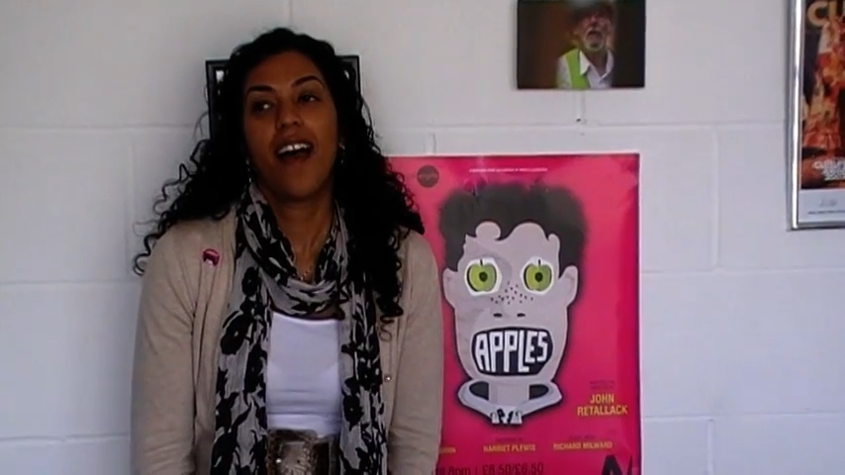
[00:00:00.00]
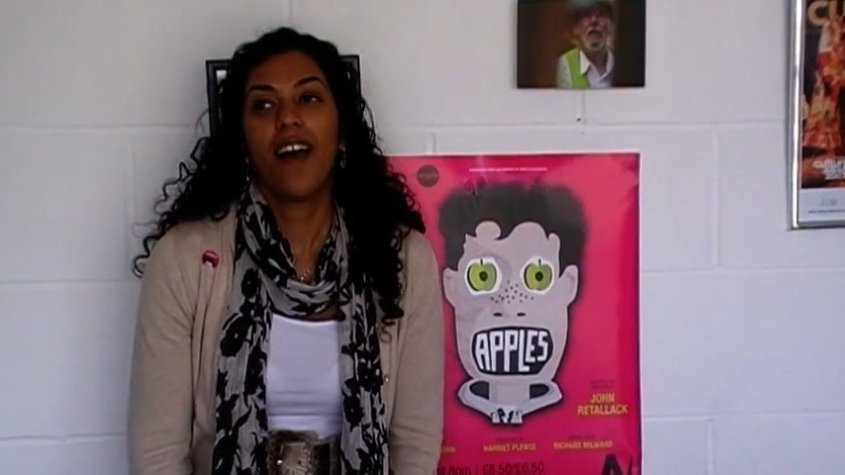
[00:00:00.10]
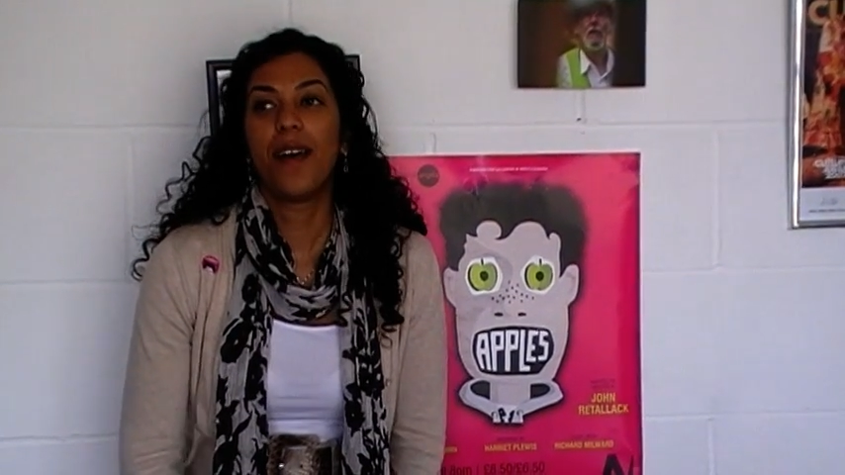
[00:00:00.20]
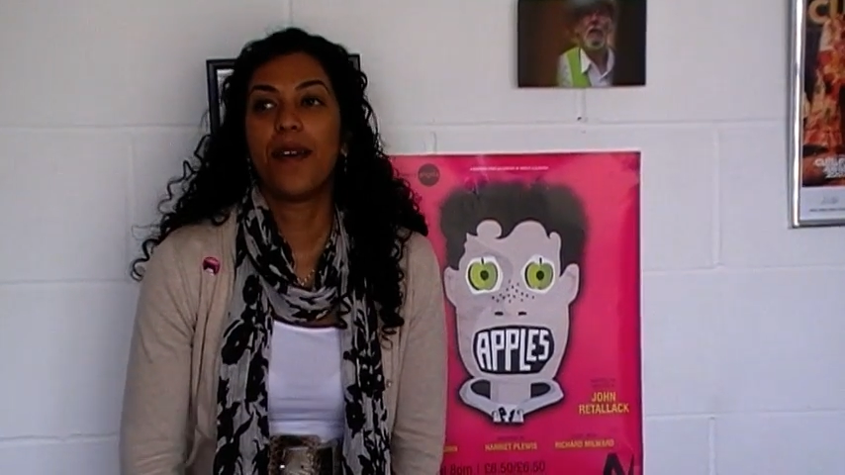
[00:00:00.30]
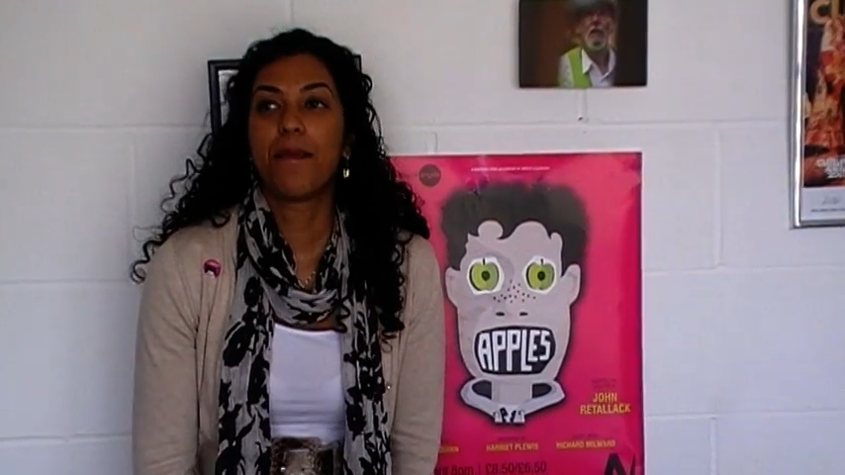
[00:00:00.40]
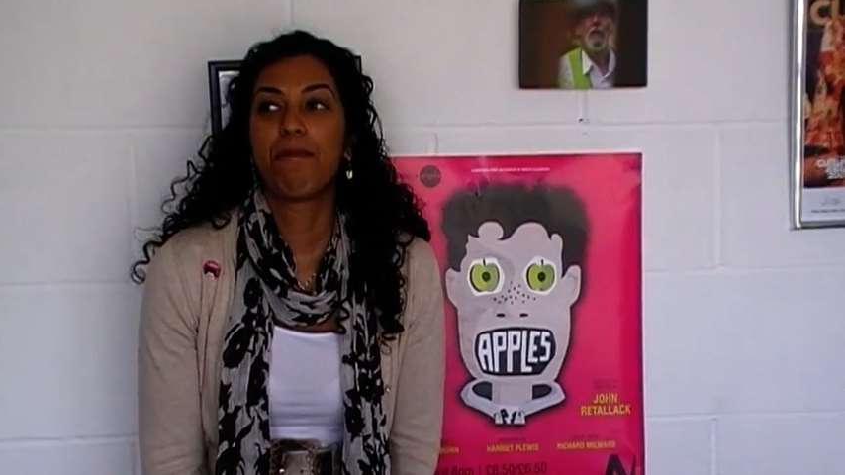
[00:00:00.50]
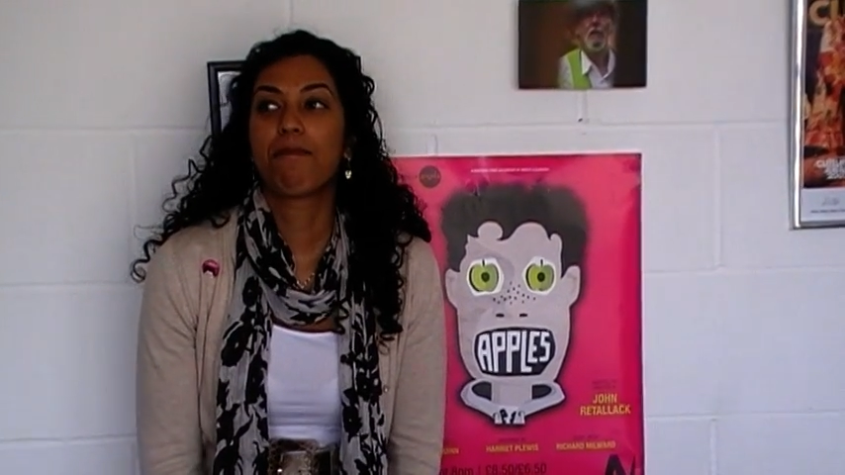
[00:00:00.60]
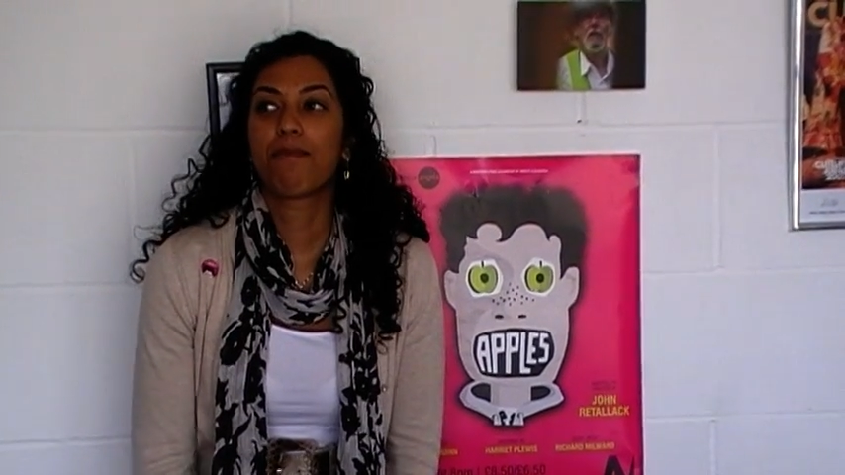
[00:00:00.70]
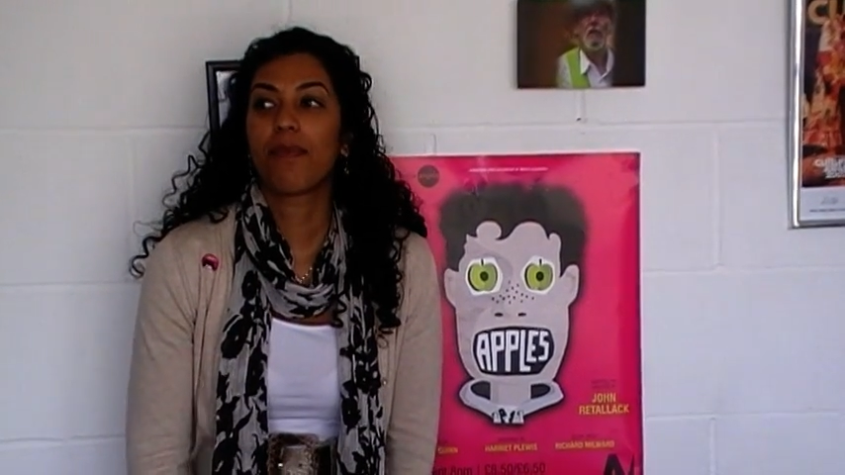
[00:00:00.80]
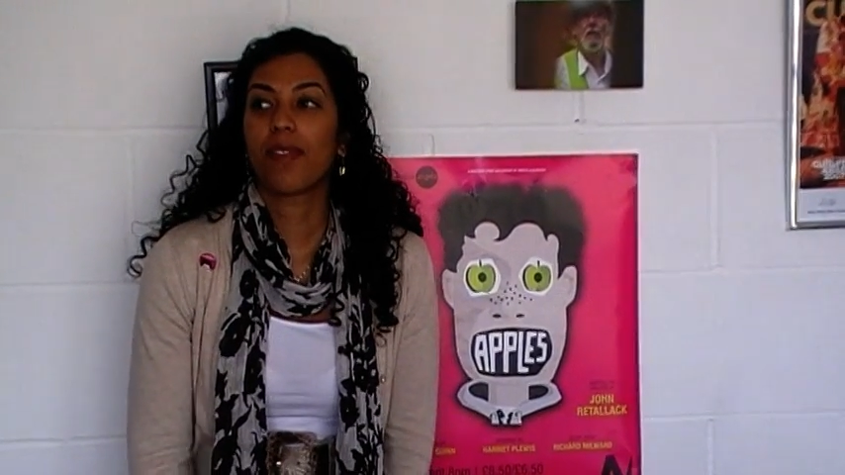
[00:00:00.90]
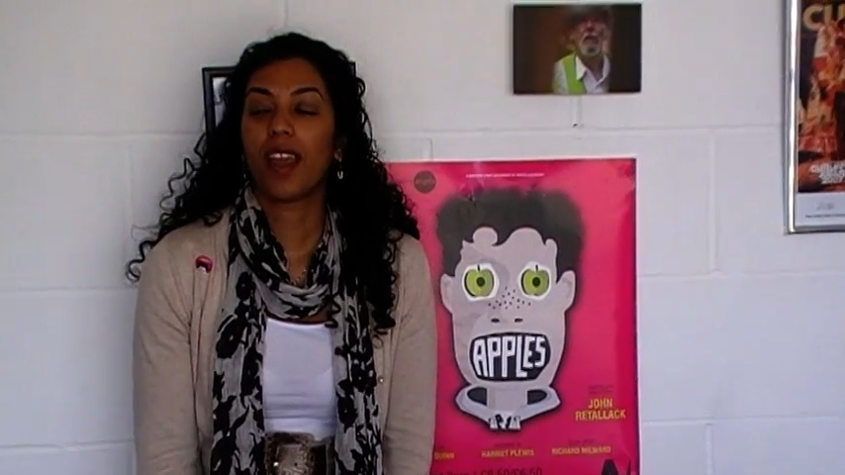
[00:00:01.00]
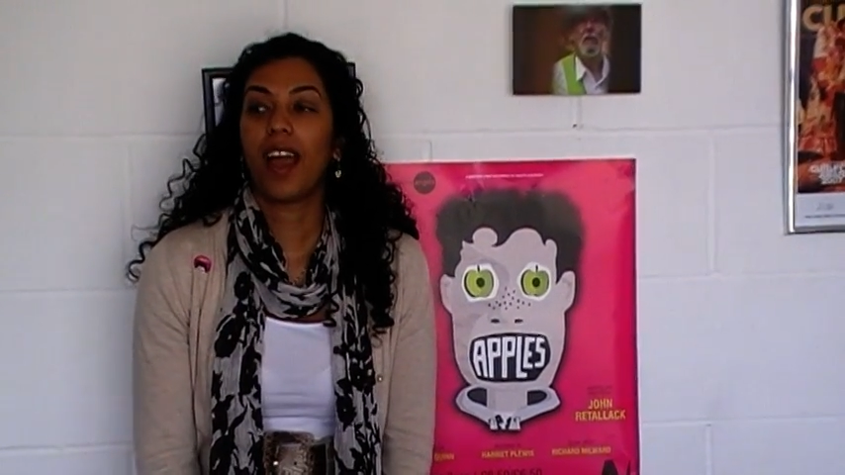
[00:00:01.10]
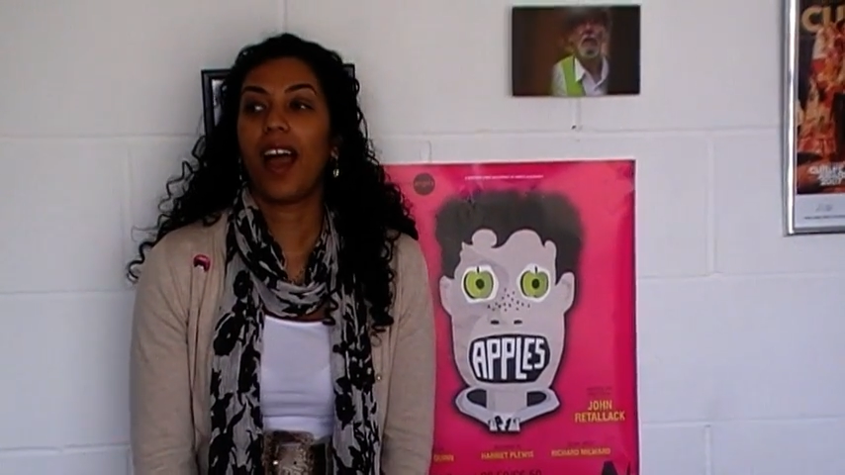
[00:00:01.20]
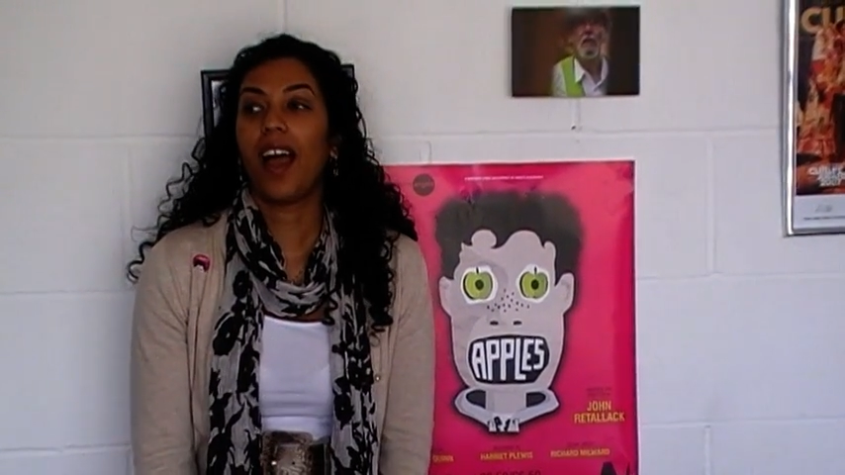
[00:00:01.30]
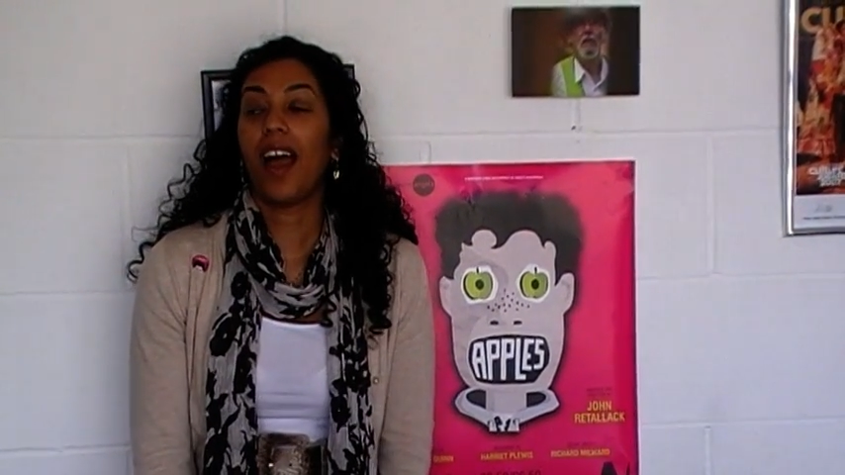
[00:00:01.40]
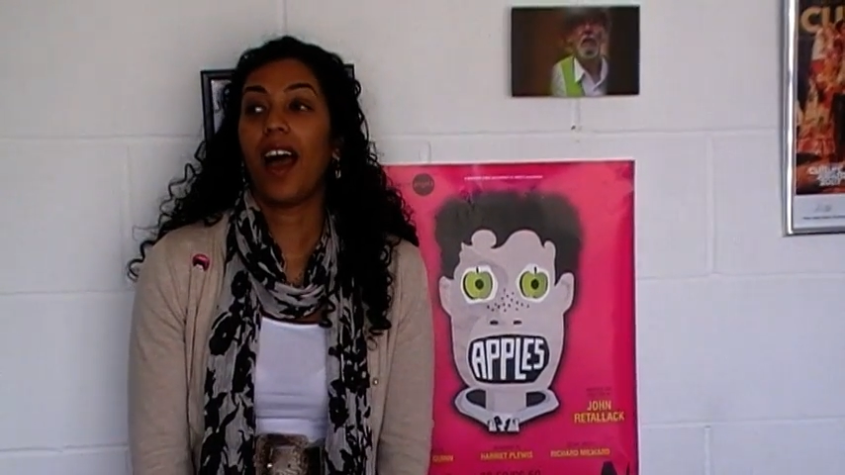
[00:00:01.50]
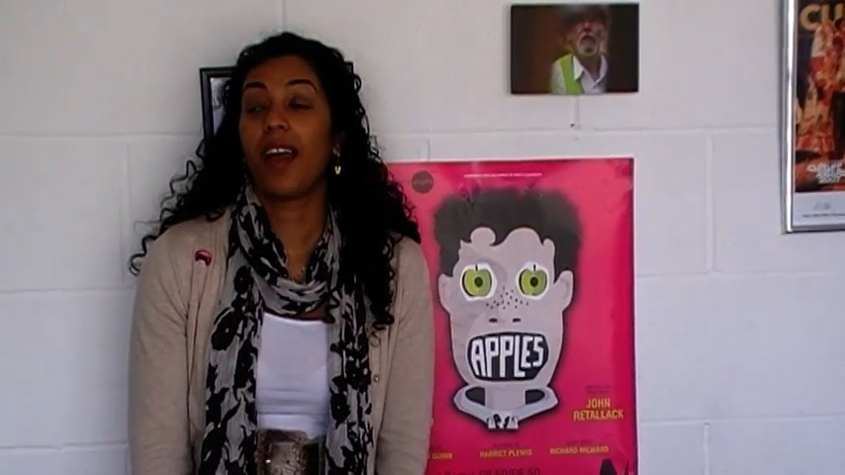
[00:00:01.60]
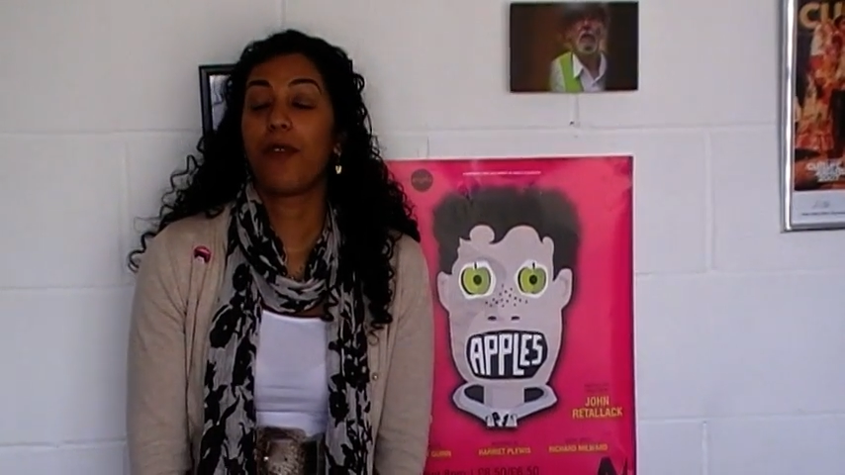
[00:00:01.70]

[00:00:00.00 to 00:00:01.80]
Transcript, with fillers: Um, I